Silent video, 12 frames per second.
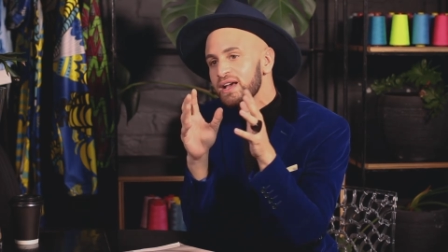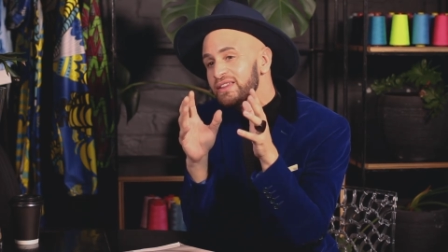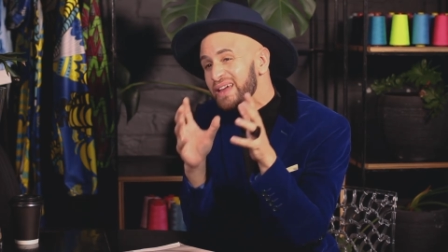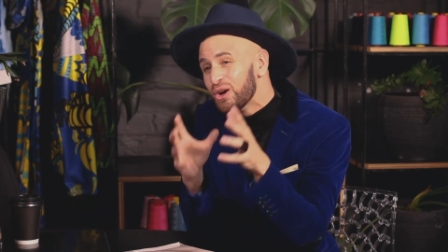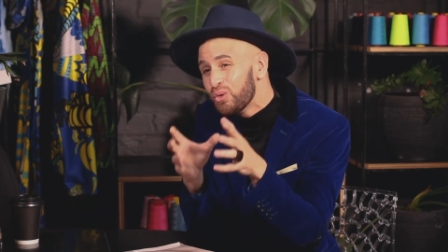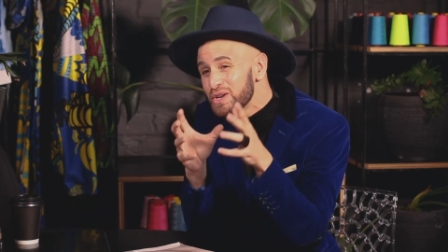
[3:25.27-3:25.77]

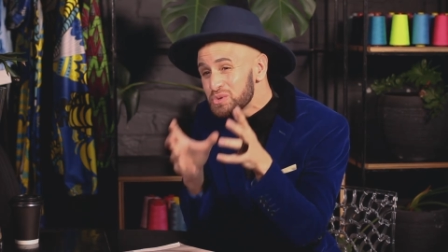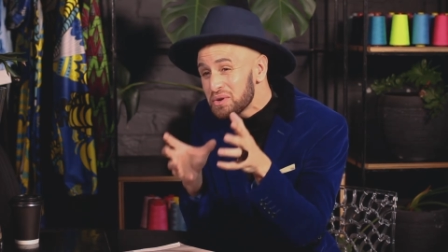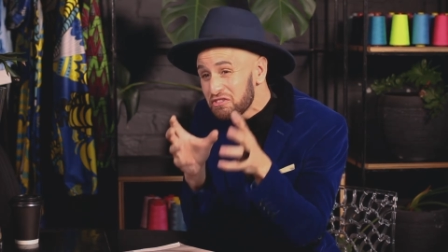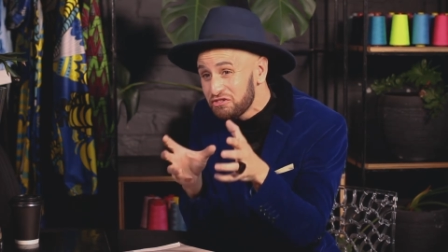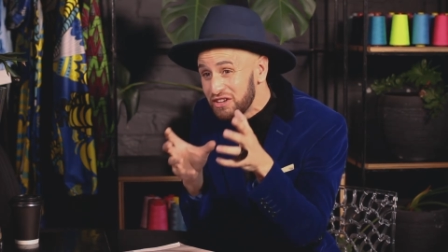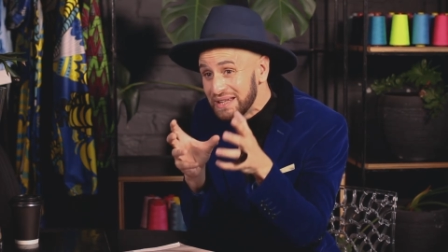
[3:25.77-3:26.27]
they always
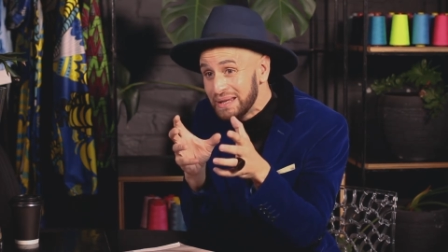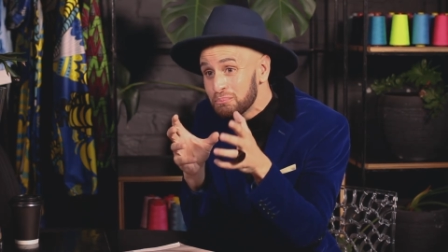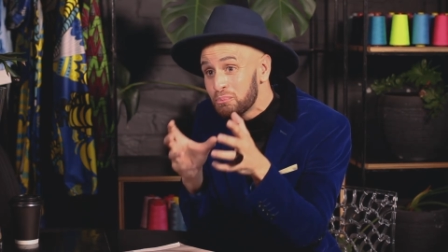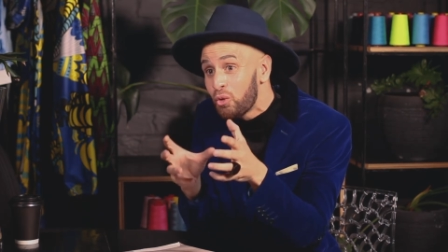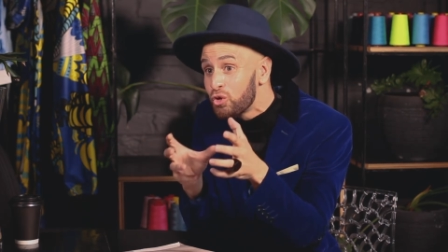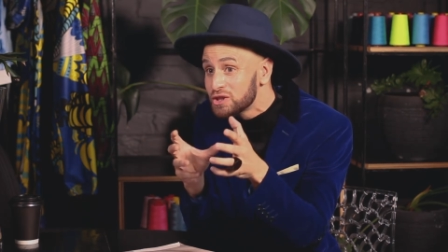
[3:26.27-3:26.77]
want to feel
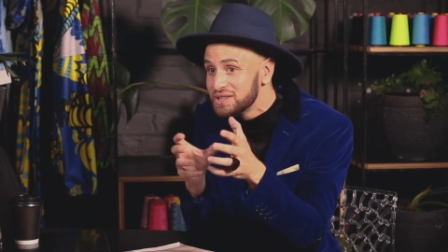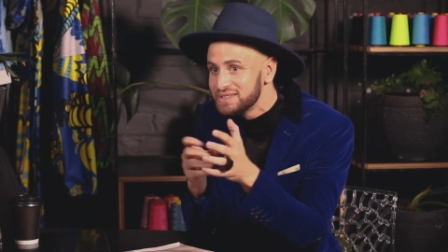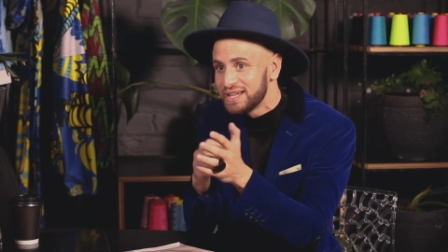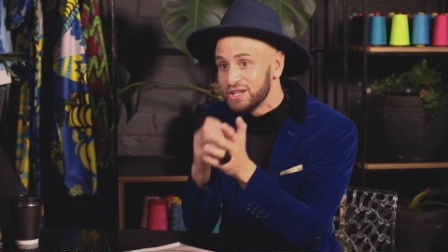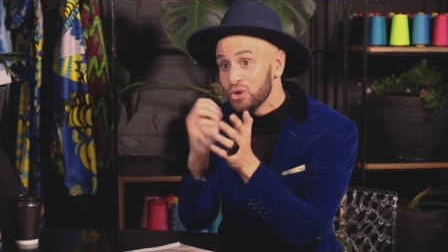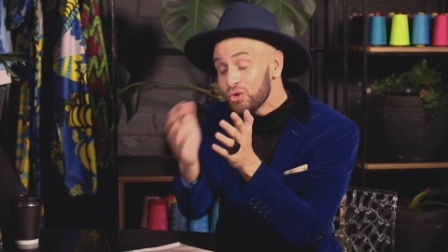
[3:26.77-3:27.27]
important,
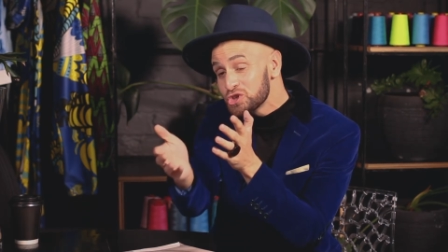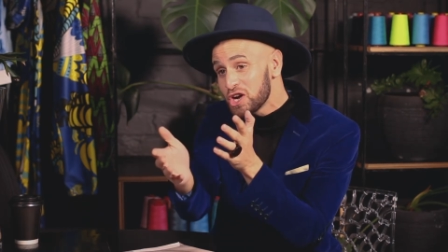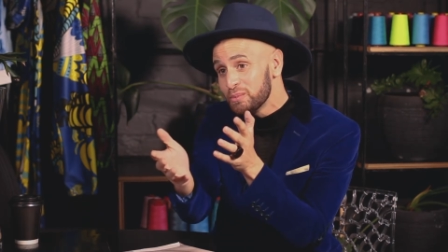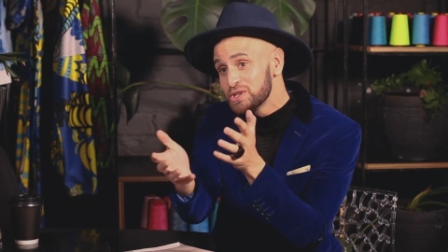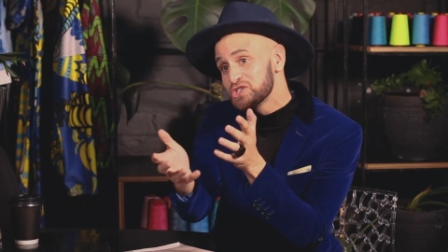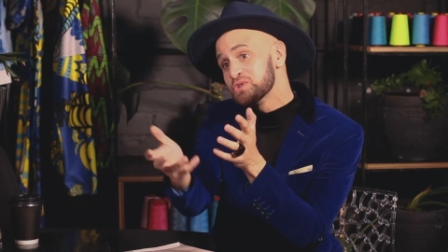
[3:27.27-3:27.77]
and your
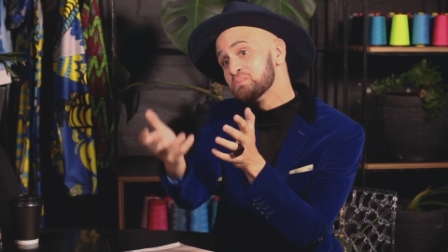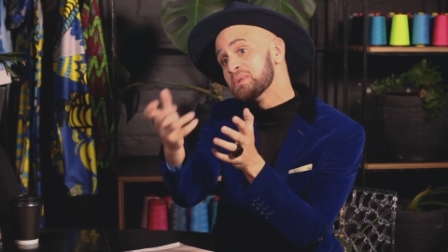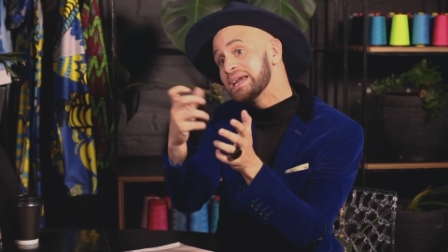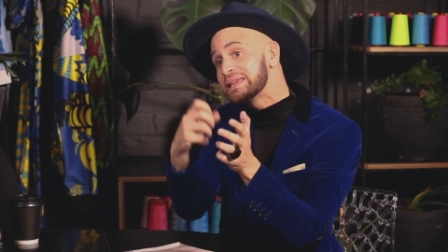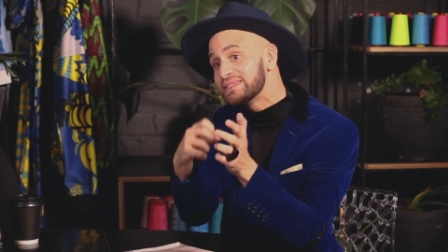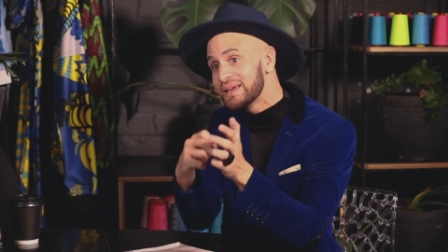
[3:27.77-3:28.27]
job is to
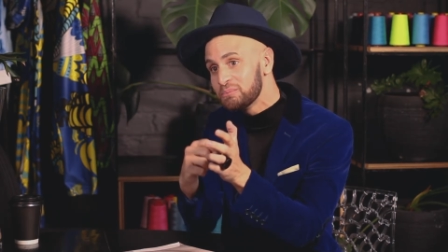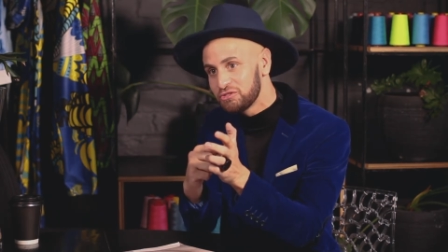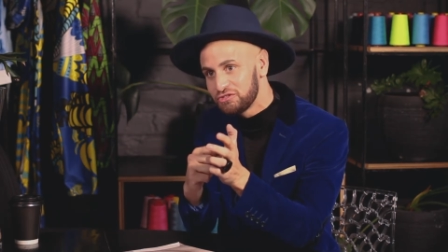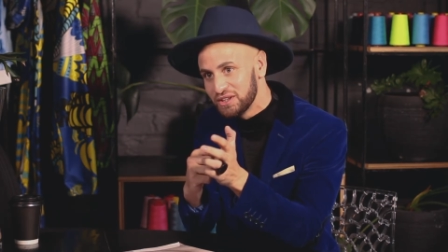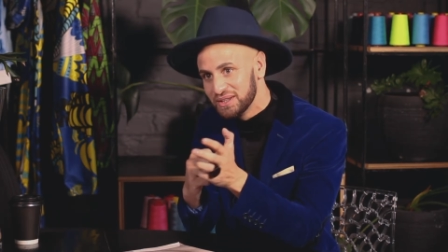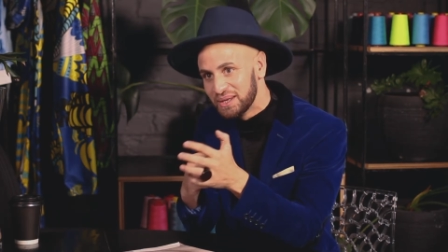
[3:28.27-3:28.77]
make them
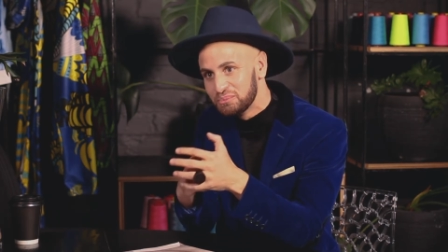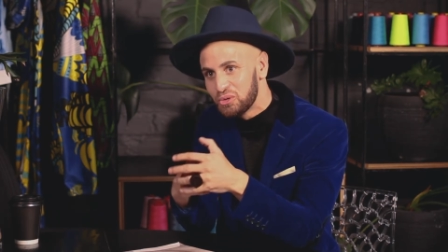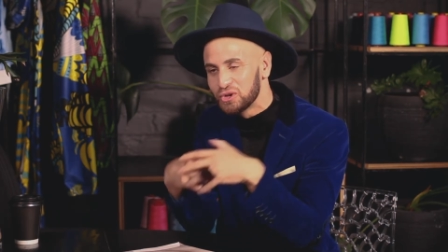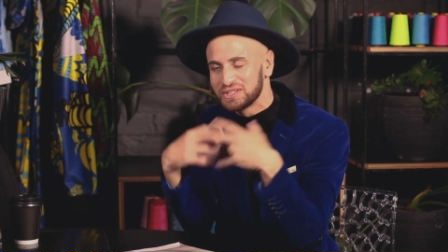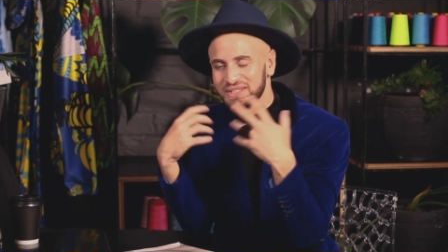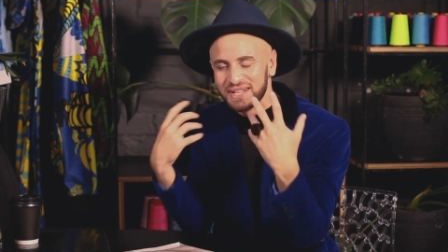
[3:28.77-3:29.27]
feel
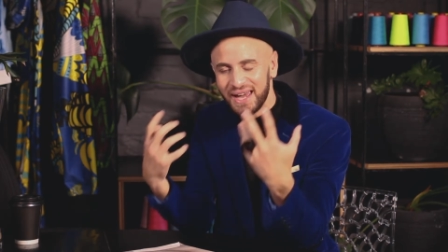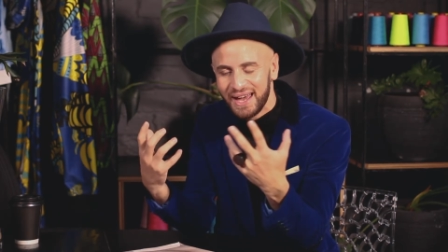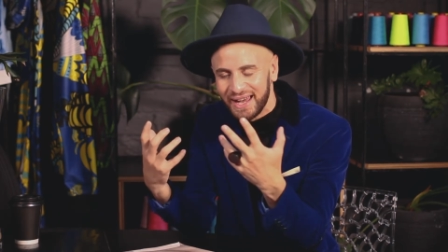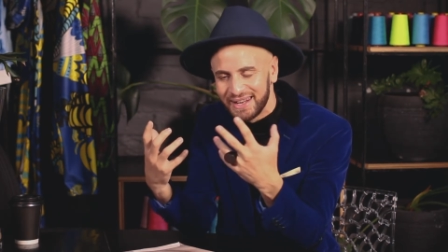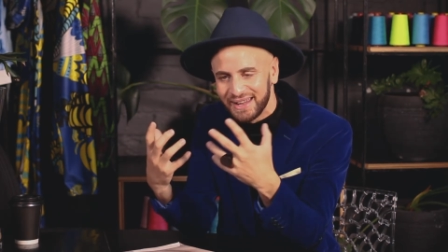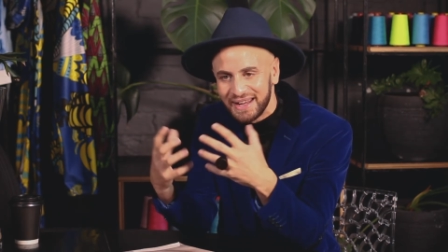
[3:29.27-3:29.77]
important
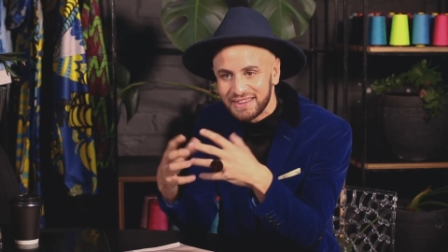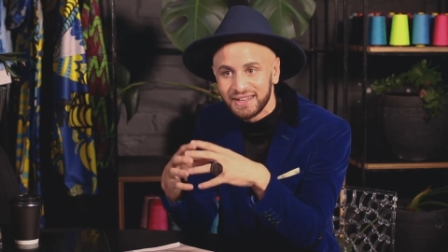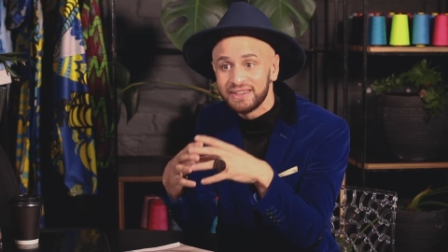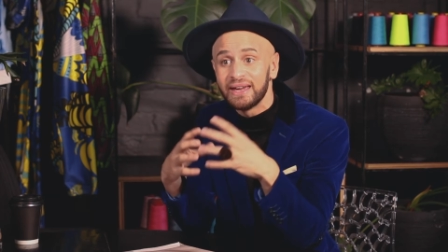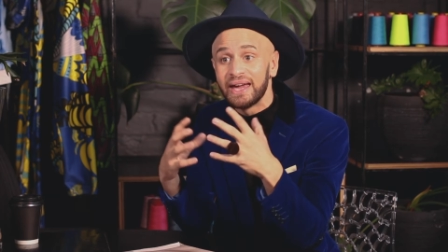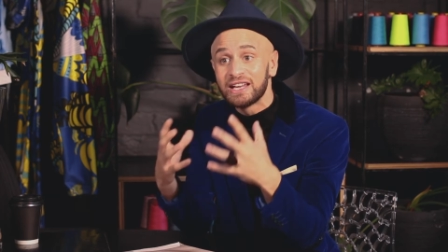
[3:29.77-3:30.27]
and like they're
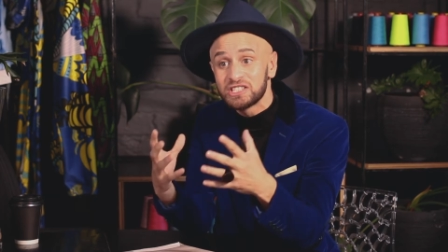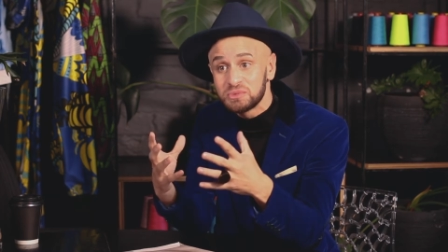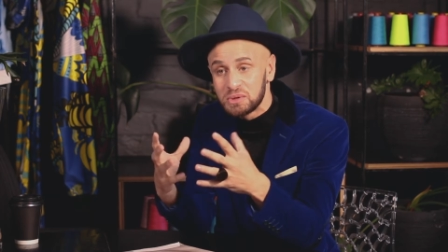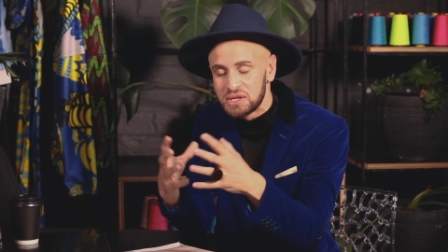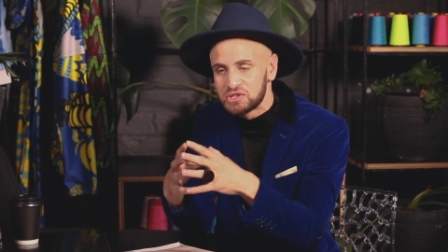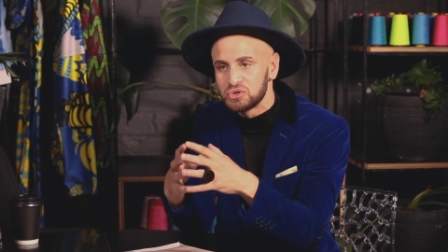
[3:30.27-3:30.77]
the
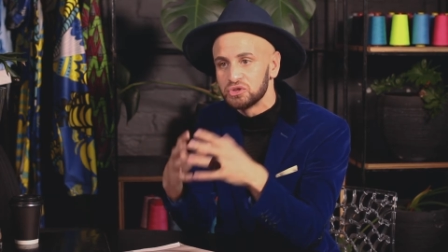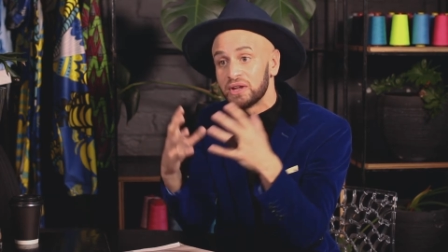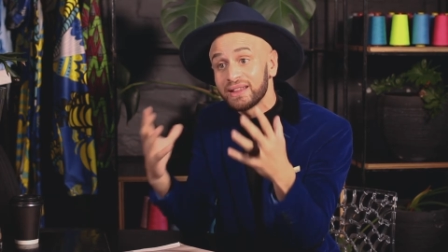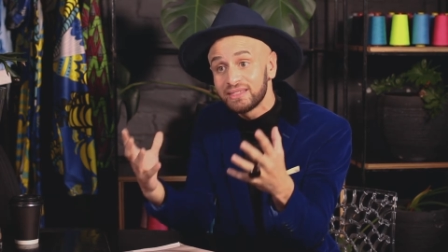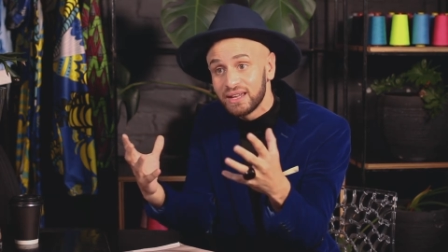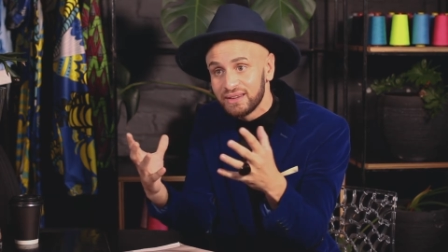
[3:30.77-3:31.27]
experts or
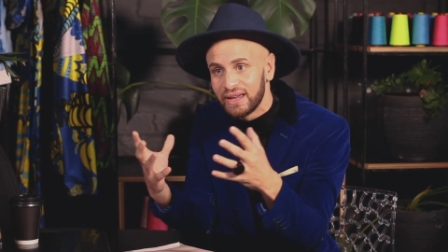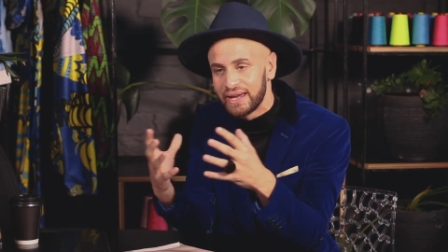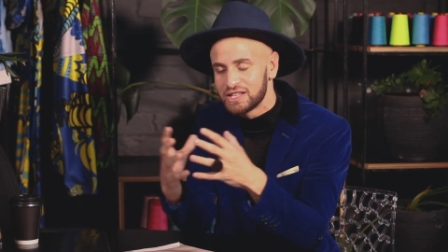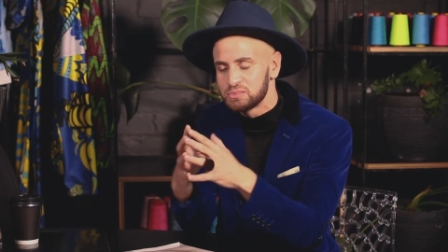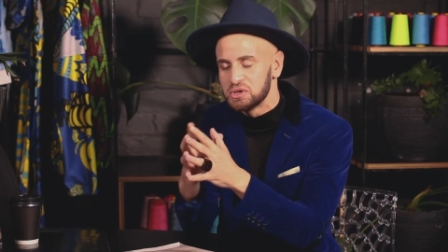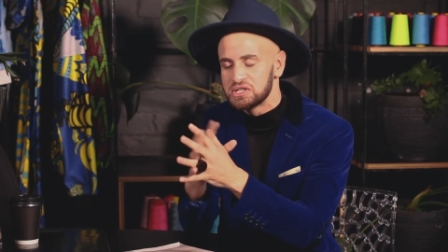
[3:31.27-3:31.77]
that they're the
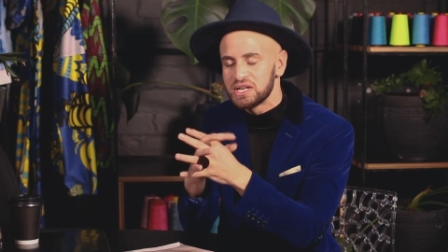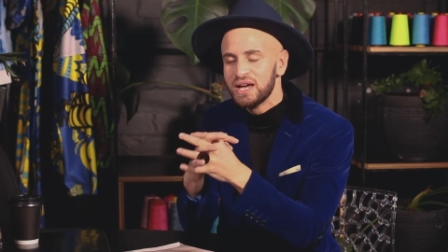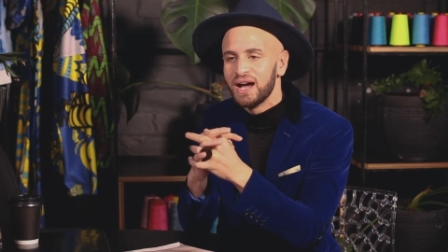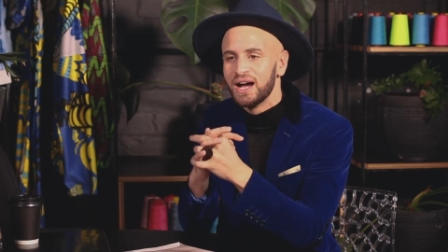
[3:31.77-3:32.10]
experts